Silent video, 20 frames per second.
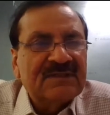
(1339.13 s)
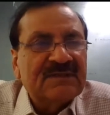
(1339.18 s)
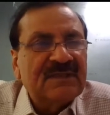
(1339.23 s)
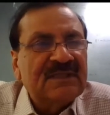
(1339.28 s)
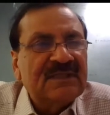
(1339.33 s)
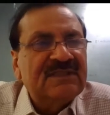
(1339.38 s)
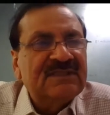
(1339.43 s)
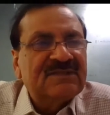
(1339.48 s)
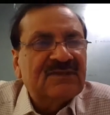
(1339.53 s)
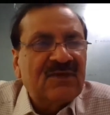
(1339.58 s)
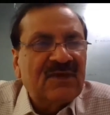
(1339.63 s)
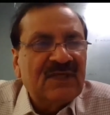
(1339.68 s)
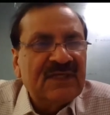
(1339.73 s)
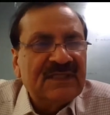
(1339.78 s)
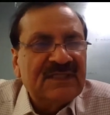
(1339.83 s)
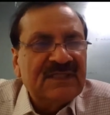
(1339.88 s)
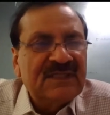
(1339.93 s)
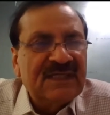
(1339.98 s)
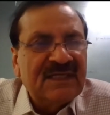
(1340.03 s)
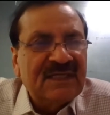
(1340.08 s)
it's all
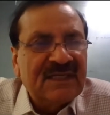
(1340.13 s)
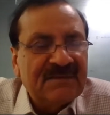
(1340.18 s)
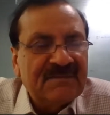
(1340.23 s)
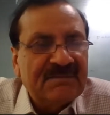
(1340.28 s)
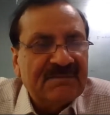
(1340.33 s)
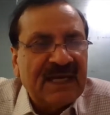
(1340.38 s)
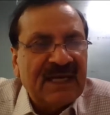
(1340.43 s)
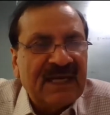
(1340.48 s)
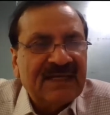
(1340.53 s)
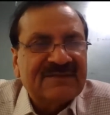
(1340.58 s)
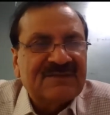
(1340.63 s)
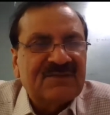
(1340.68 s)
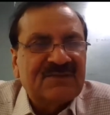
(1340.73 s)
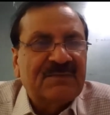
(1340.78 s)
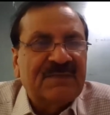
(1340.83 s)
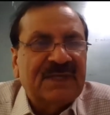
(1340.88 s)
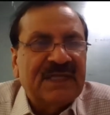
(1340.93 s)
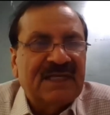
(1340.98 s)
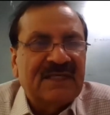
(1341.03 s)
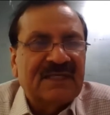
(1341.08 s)
in the bank's
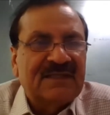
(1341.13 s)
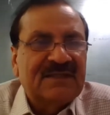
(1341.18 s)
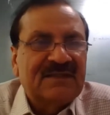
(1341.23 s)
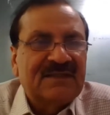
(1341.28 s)
domain.